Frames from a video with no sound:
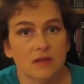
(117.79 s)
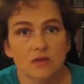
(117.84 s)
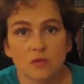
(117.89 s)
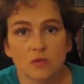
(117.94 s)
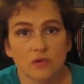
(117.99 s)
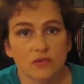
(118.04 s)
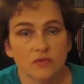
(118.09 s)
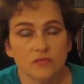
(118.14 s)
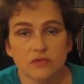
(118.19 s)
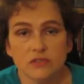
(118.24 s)

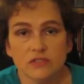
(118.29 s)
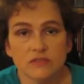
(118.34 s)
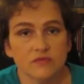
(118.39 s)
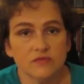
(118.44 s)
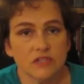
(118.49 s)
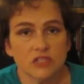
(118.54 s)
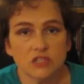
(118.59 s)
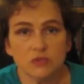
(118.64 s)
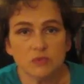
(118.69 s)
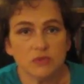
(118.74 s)
with fruits and
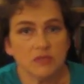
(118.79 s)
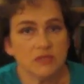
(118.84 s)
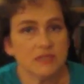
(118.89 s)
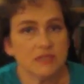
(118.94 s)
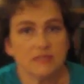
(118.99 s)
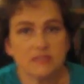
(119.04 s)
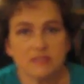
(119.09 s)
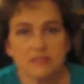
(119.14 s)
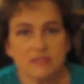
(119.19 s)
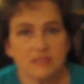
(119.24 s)
vegetable
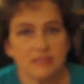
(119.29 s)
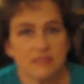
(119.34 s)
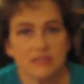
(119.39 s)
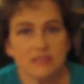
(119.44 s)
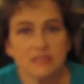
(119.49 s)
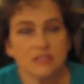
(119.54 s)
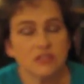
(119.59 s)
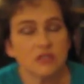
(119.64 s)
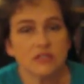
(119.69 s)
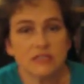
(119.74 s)

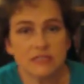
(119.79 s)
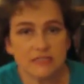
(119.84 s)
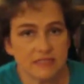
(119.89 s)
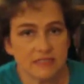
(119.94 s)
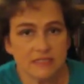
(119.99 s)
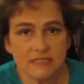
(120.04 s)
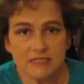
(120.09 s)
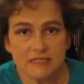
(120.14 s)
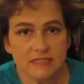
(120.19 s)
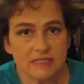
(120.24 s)
things aren't in
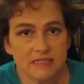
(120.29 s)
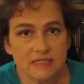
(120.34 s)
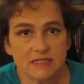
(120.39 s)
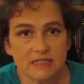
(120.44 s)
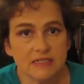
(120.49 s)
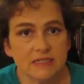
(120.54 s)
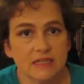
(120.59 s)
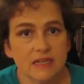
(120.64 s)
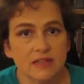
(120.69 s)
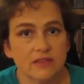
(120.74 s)

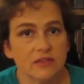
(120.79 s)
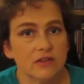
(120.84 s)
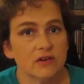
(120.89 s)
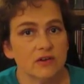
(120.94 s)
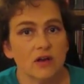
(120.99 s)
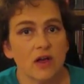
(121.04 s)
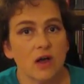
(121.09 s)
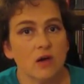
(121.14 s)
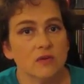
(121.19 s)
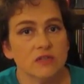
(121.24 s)
season, and
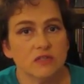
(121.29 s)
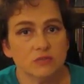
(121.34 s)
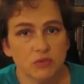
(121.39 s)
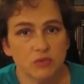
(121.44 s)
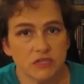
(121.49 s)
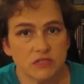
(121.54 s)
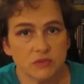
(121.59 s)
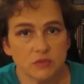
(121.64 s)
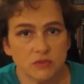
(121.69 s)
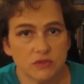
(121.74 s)
they're always
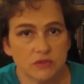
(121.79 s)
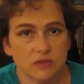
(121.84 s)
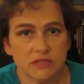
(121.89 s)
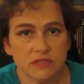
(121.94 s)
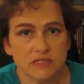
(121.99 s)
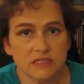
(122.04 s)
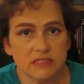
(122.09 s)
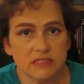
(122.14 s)
best when they're in